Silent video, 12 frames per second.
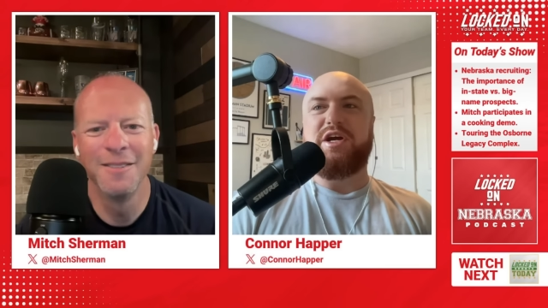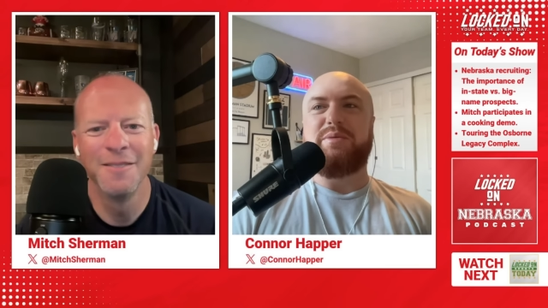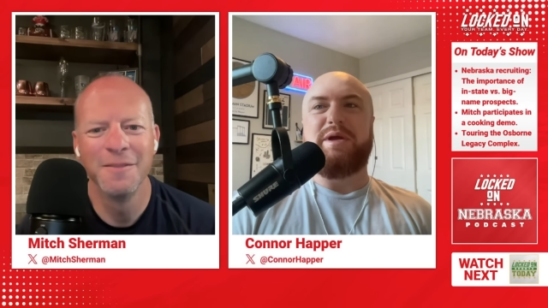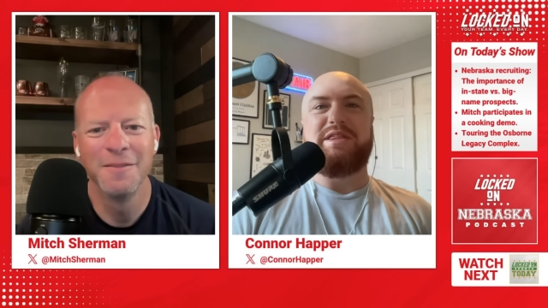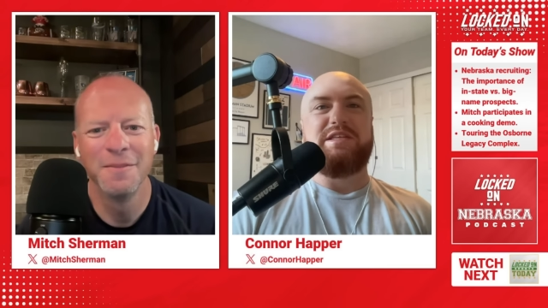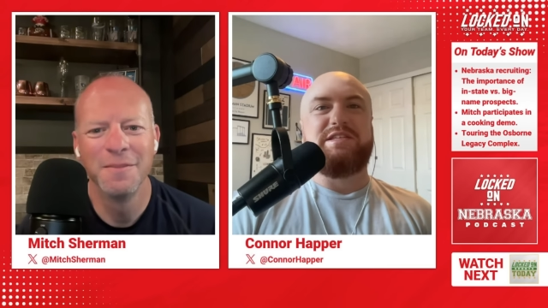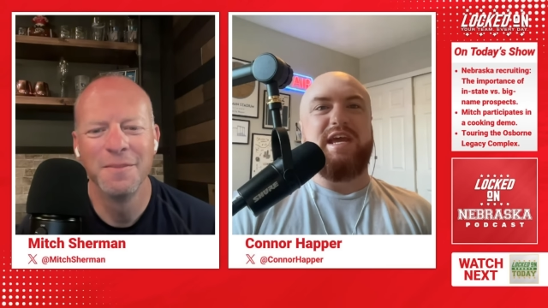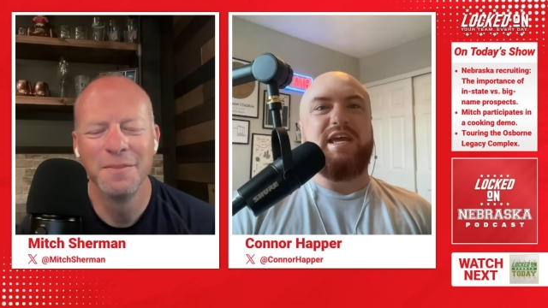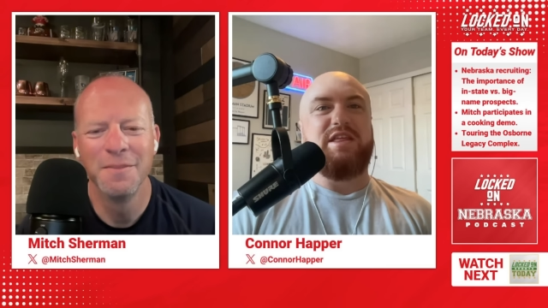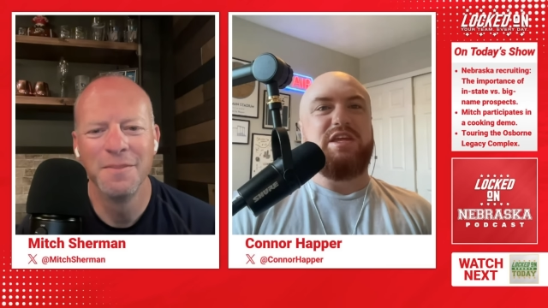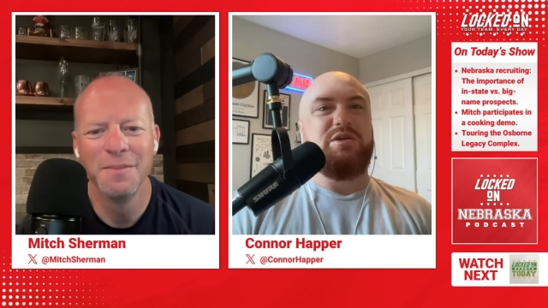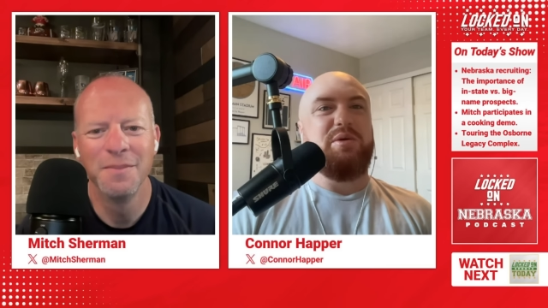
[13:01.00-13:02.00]
Speaker 1: talk about the
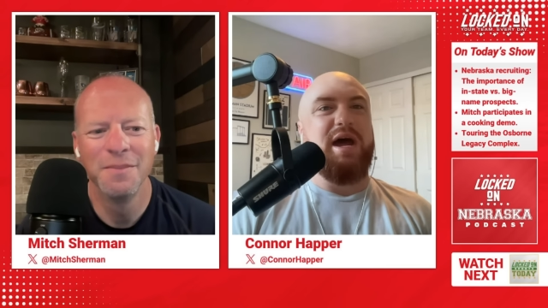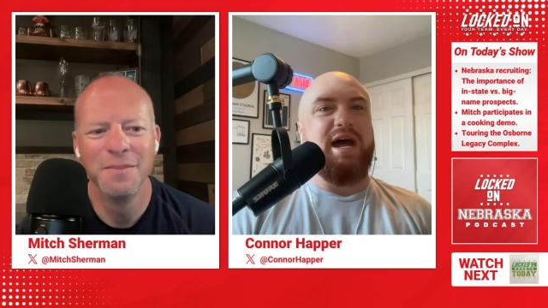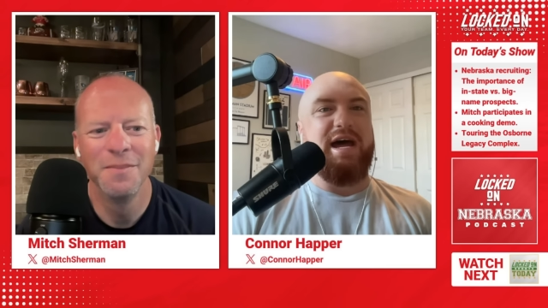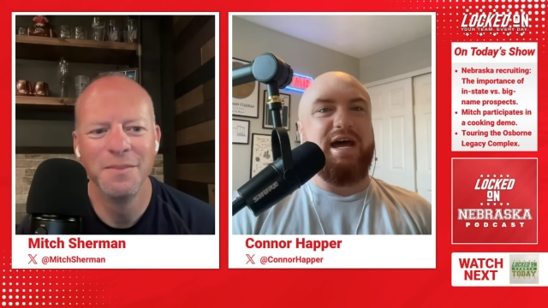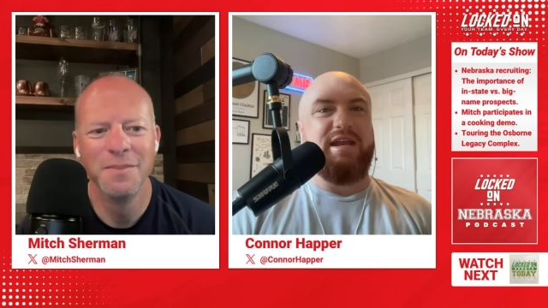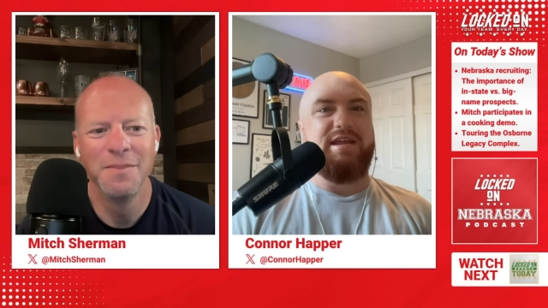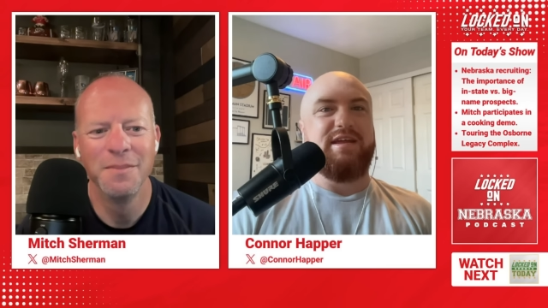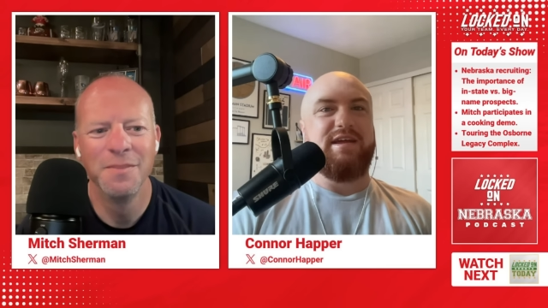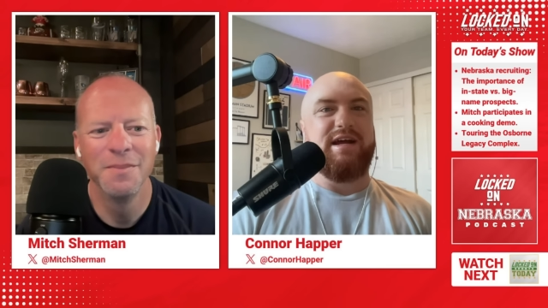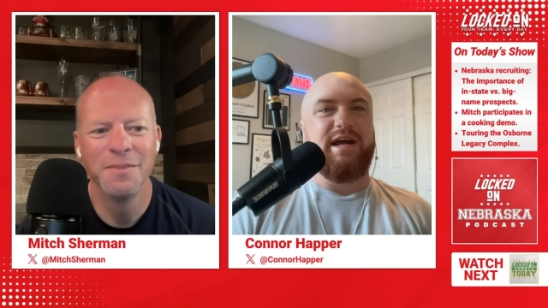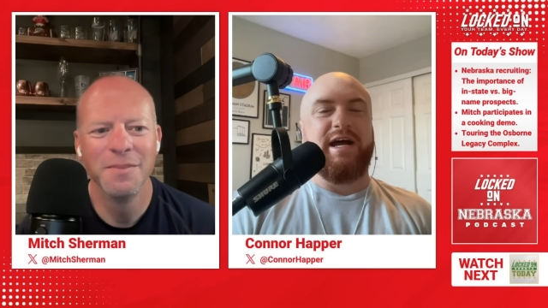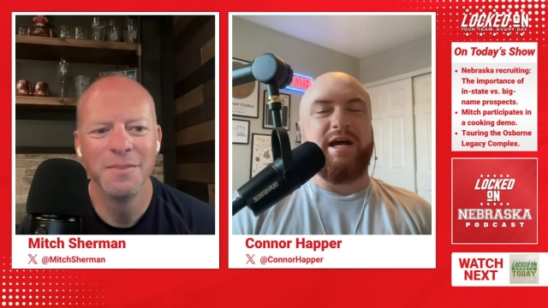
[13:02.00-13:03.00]
day that you had.
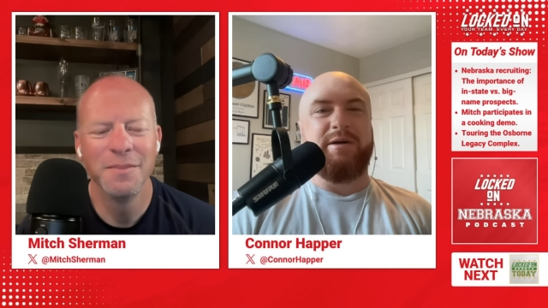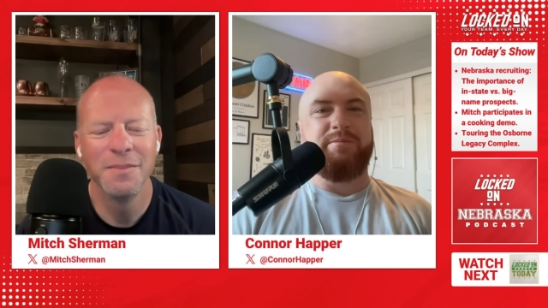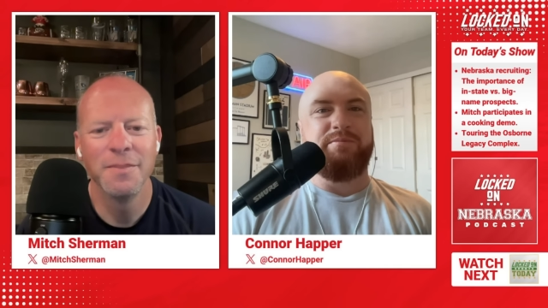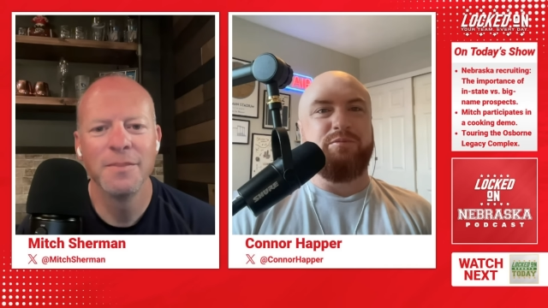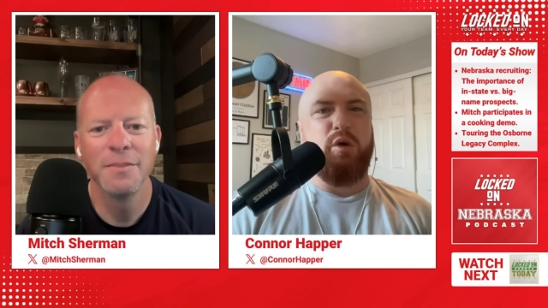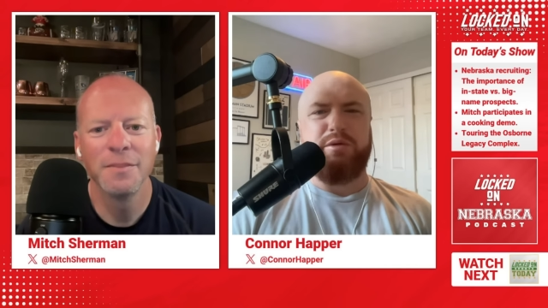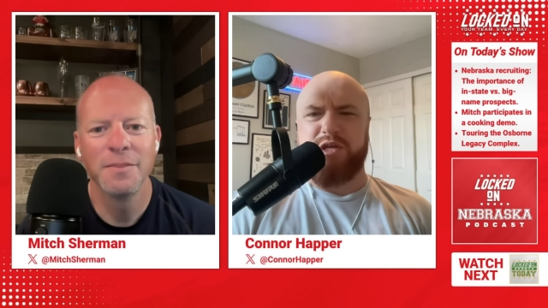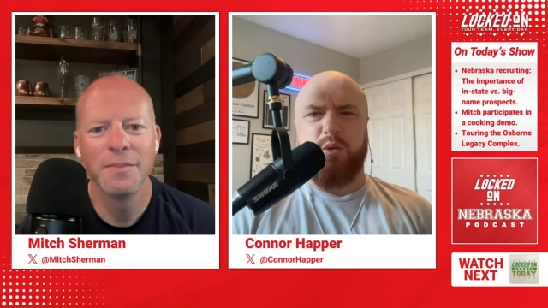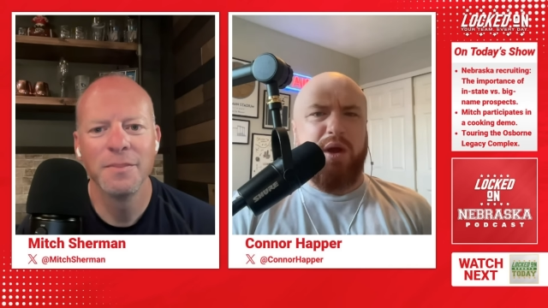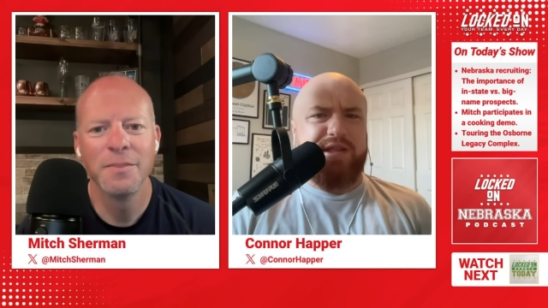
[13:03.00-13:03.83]
Um, what was it?